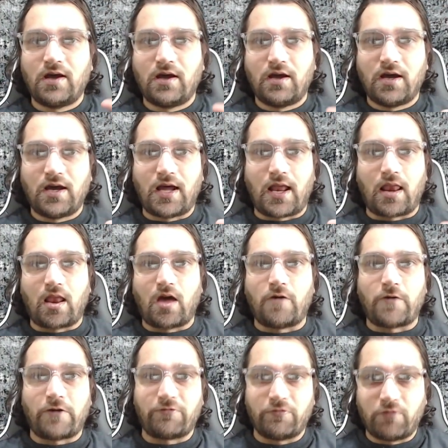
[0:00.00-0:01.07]
Hello
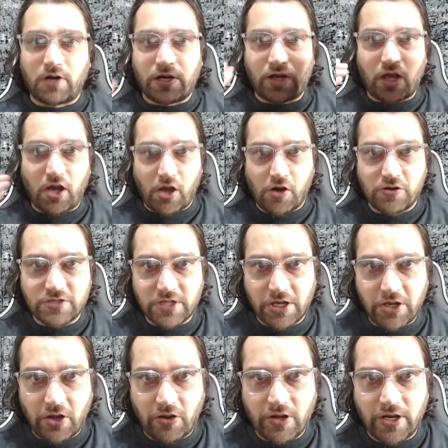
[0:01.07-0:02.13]
everyone, how's it
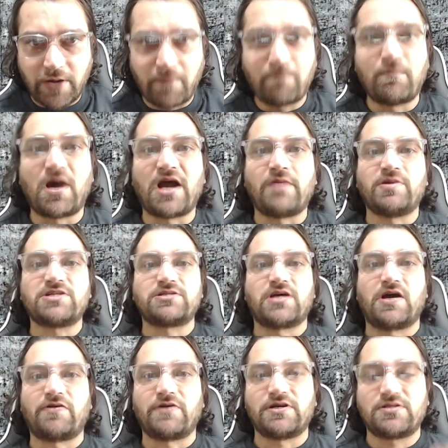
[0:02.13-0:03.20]
going? My name is
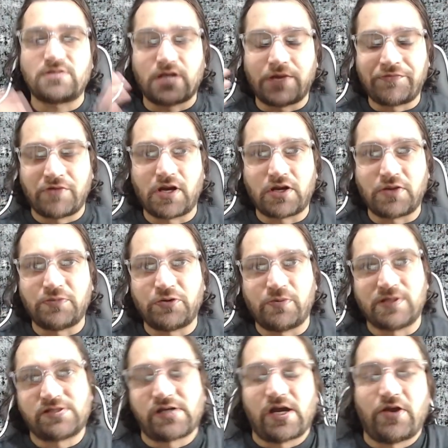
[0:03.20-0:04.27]
Harris and welcome to my
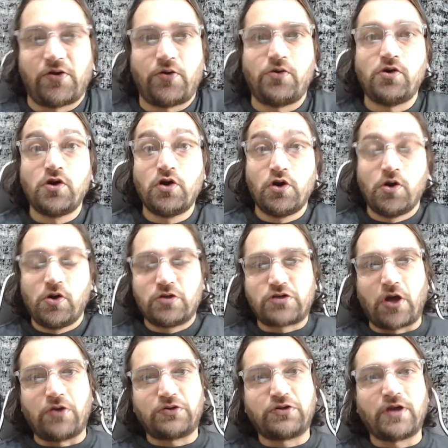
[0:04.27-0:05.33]
channel.
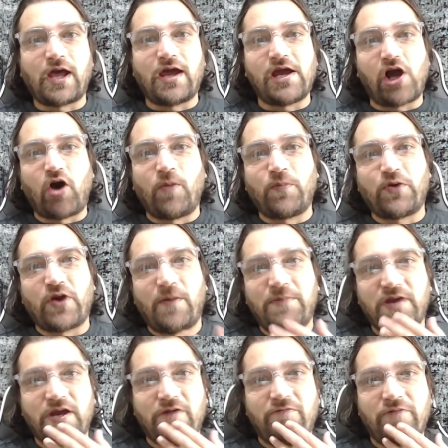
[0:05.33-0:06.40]
So today I'm gonna
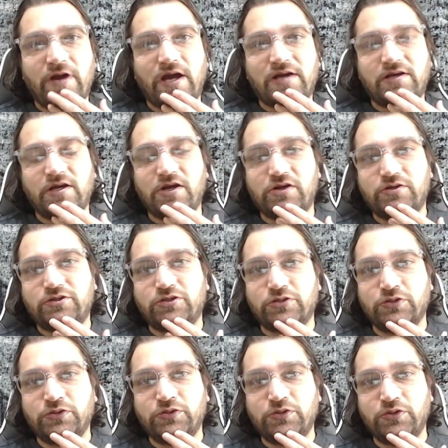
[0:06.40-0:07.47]
be reacting
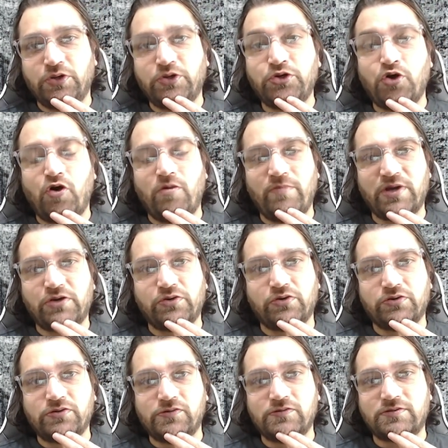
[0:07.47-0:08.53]
to No
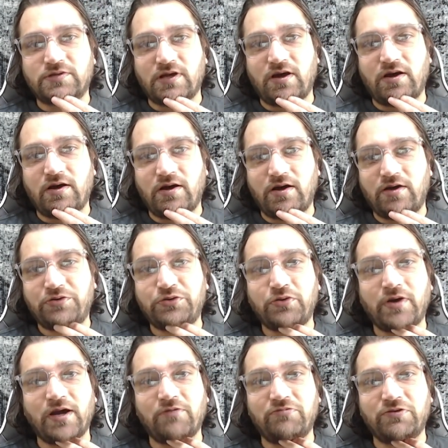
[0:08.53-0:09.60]
Macdonald to
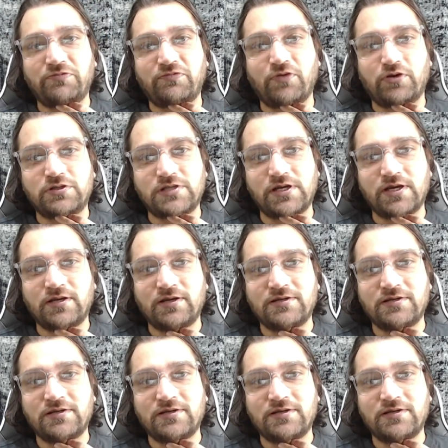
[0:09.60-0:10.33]
help with flossing.